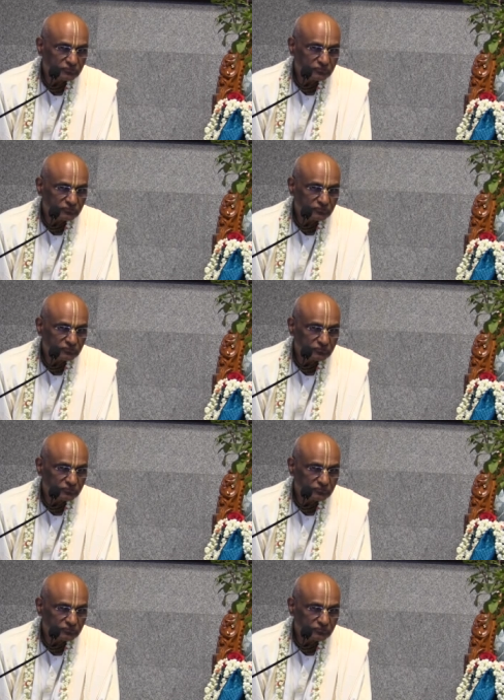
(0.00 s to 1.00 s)
in? Means what,
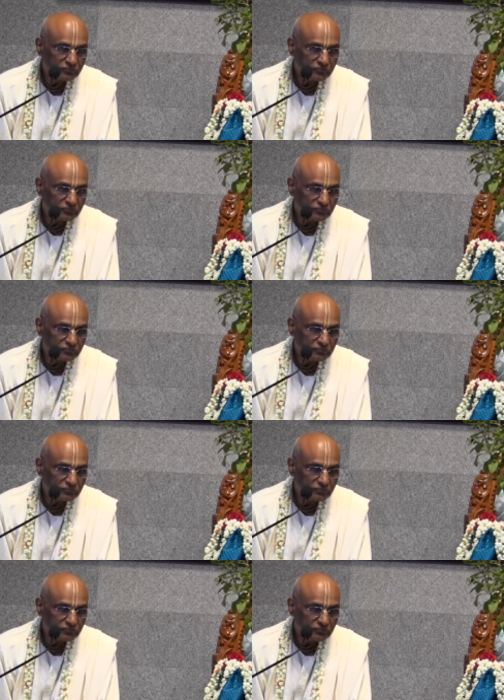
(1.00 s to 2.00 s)
uh, what does it do?
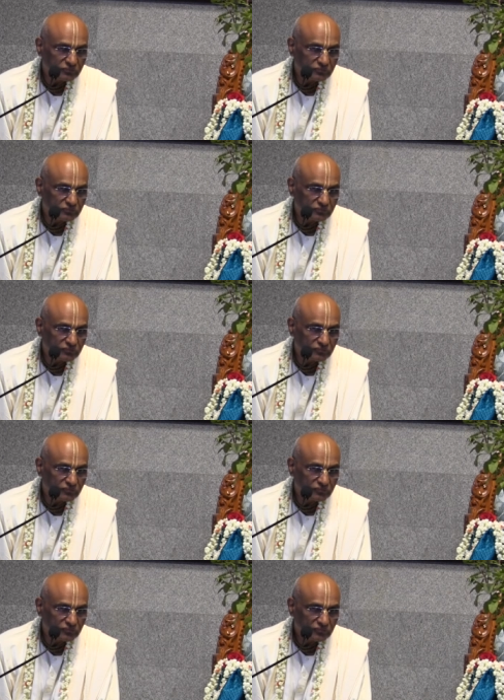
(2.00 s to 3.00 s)
Like
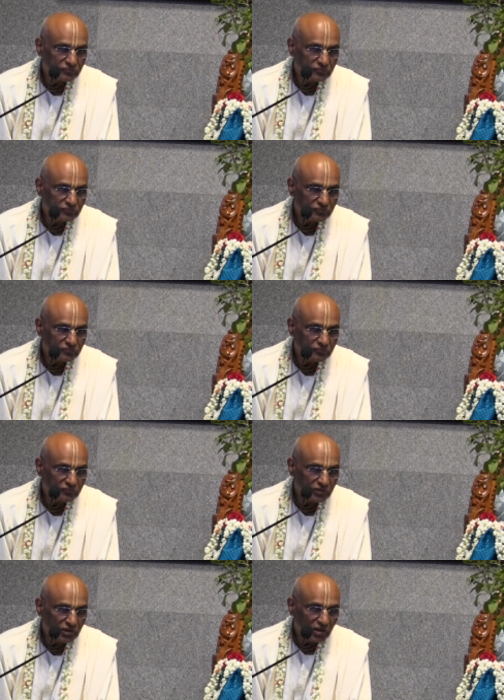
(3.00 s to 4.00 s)
Kala helps in uh, uh
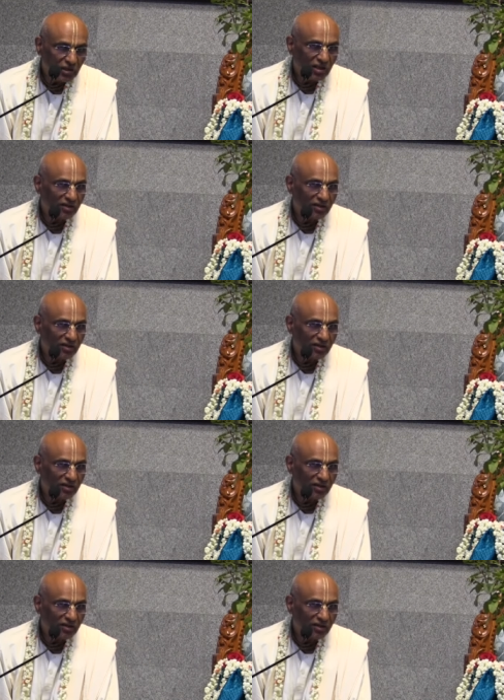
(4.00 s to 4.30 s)
Smriti and...